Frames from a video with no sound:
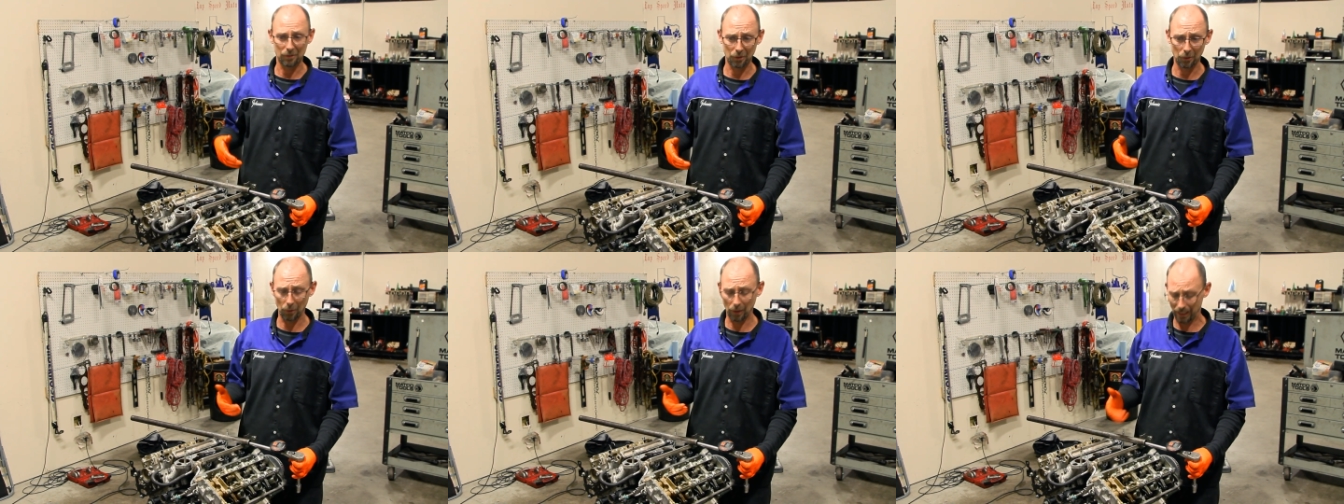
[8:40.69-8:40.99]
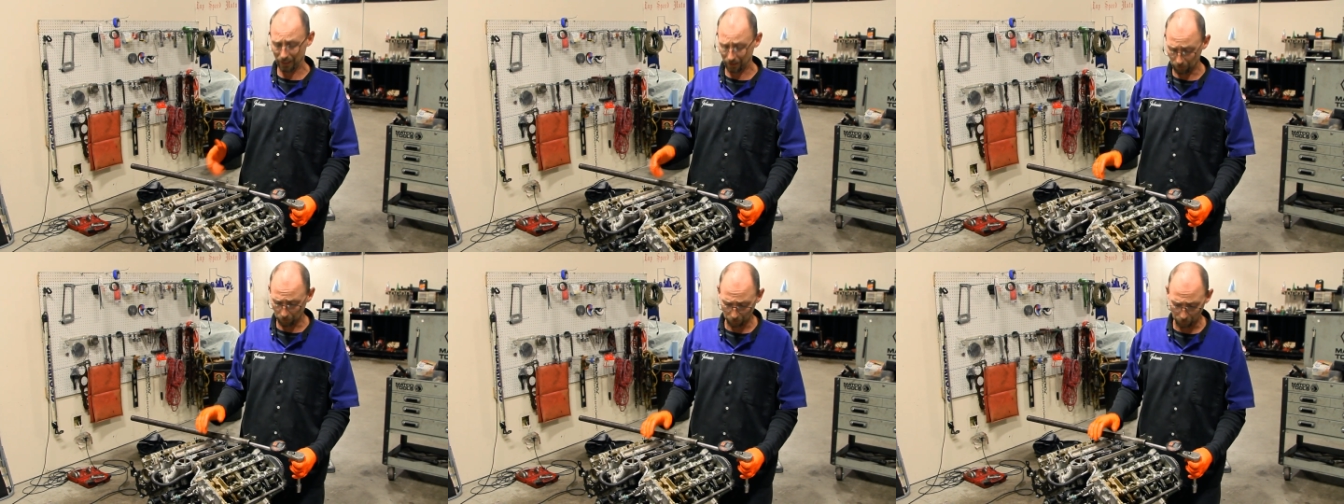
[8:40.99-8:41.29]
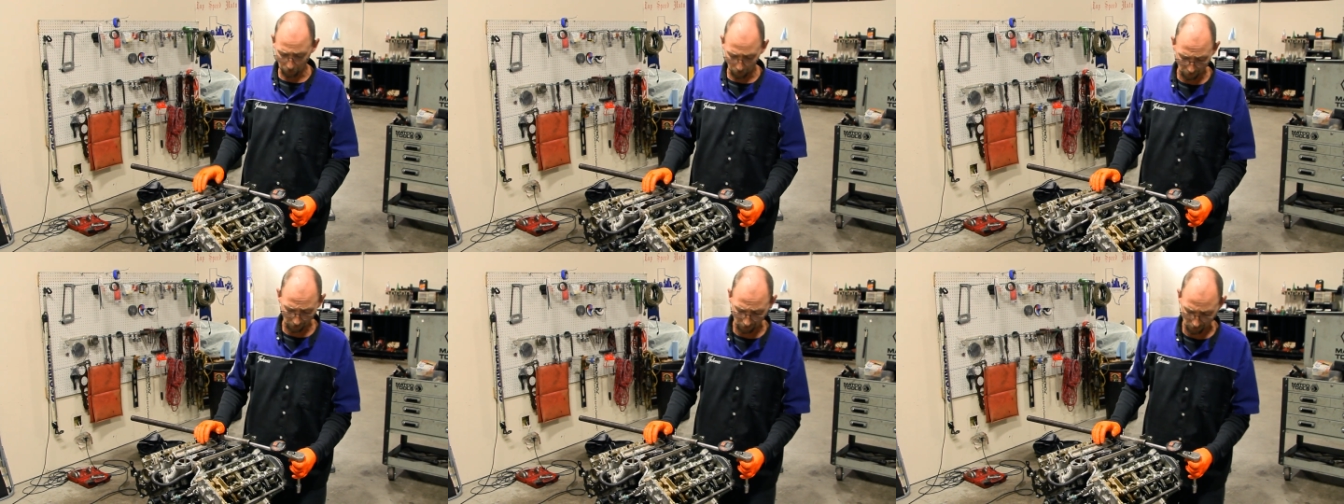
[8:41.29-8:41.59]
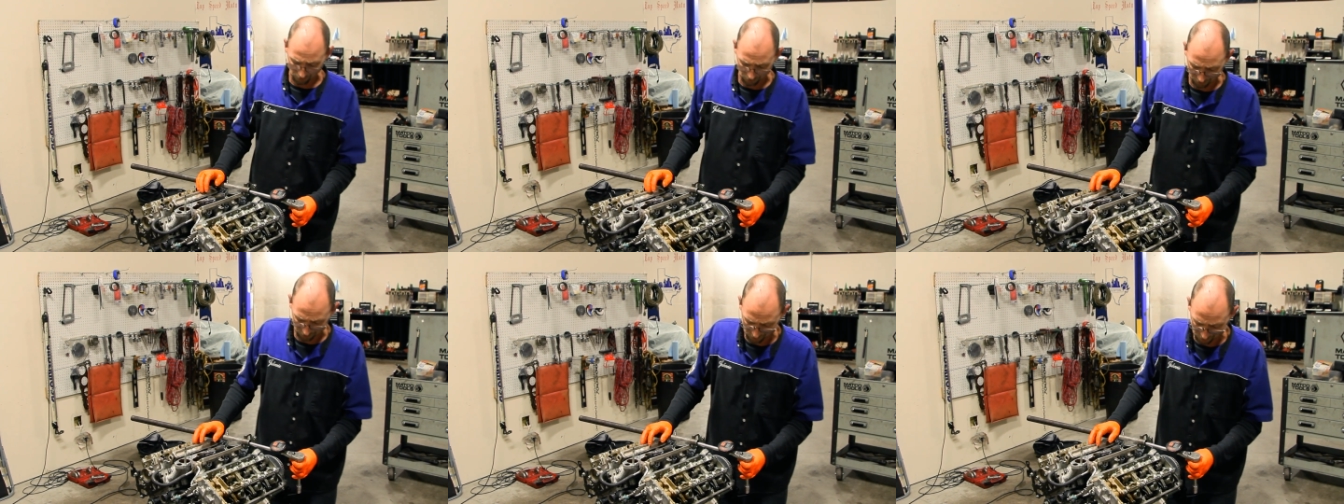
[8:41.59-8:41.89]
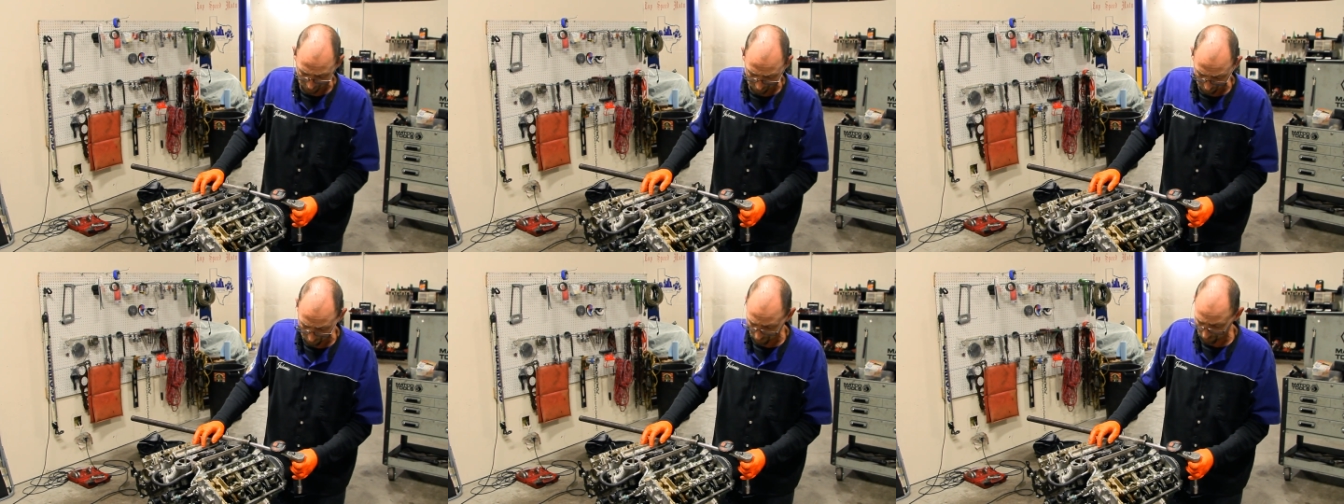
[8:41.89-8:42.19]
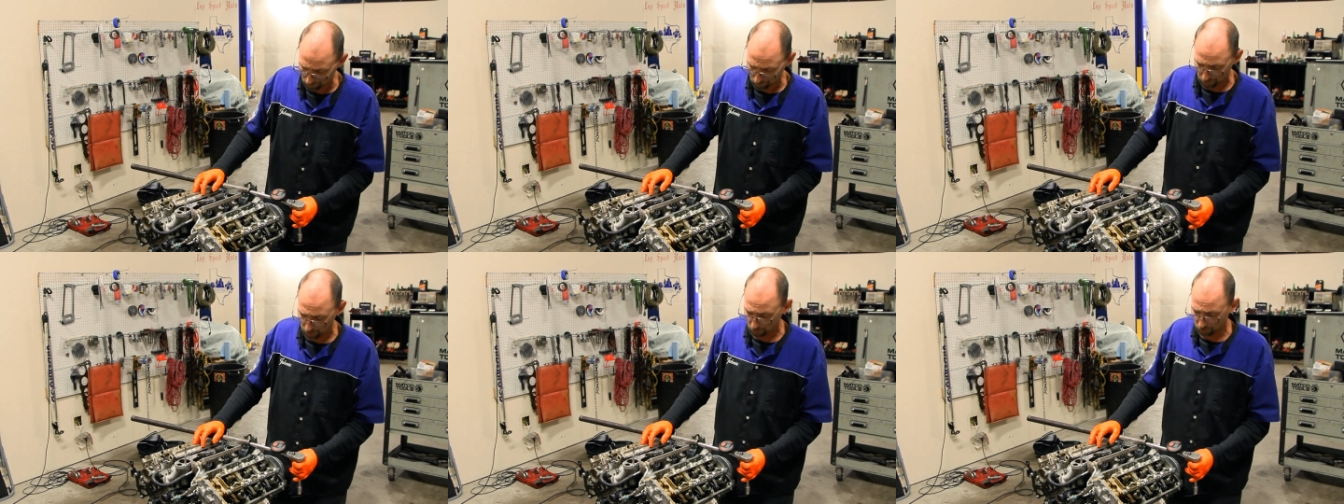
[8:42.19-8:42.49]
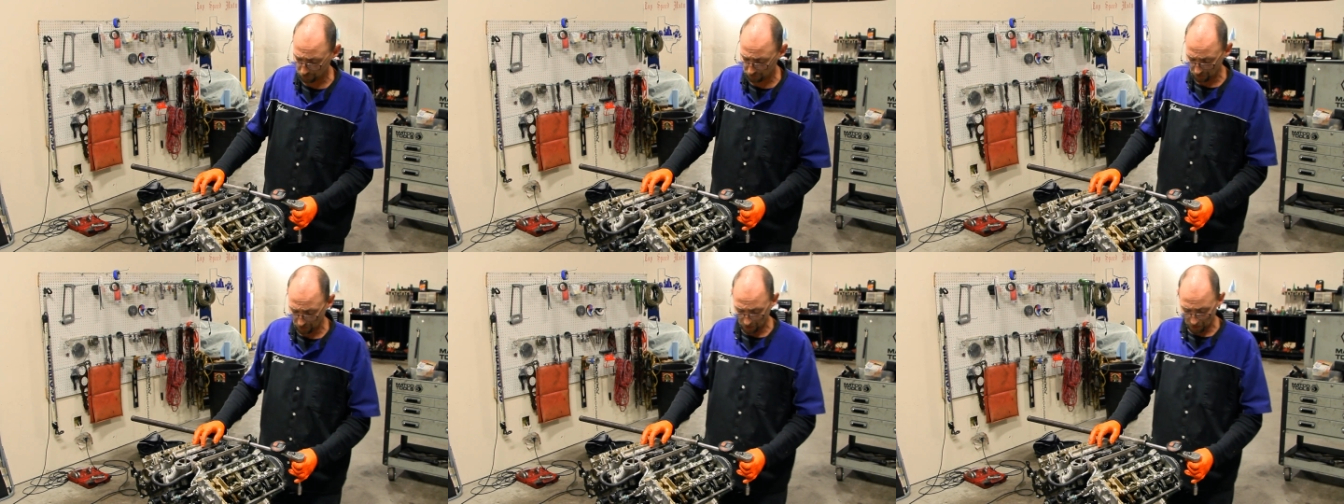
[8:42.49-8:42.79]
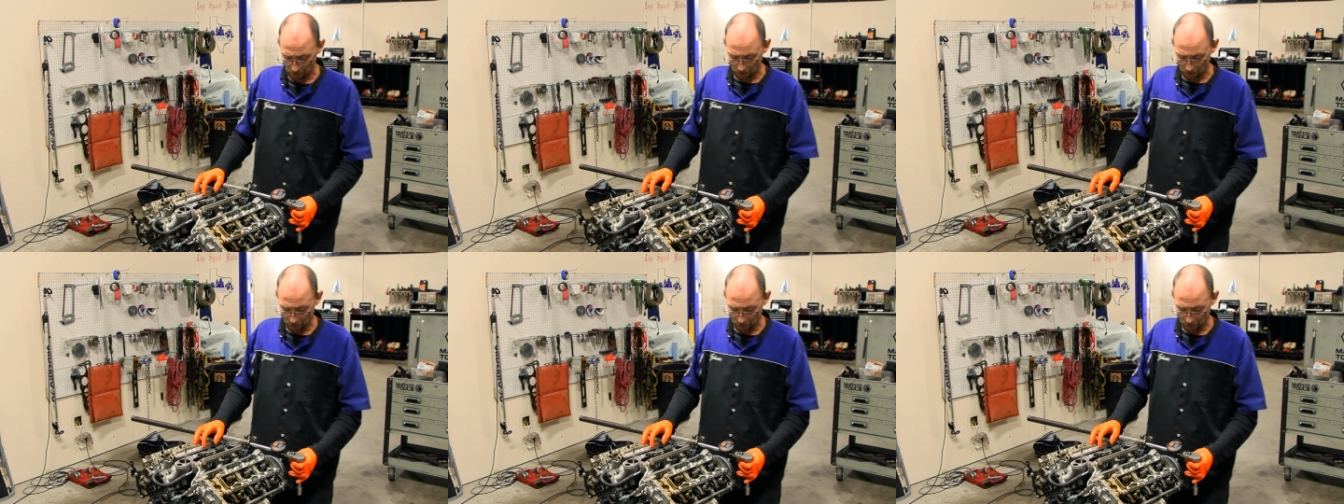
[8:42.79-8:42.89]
do angle torque on these bolts.